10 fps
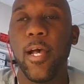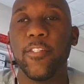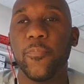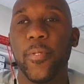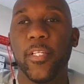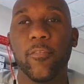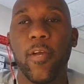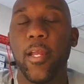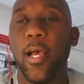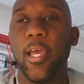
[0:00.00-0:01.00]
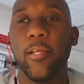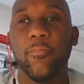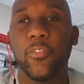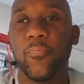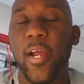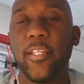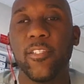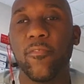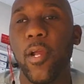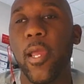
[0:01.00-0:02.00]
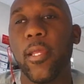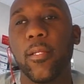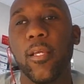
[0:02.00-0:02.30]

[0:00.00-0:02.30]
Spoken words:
just pick the right items, price it right,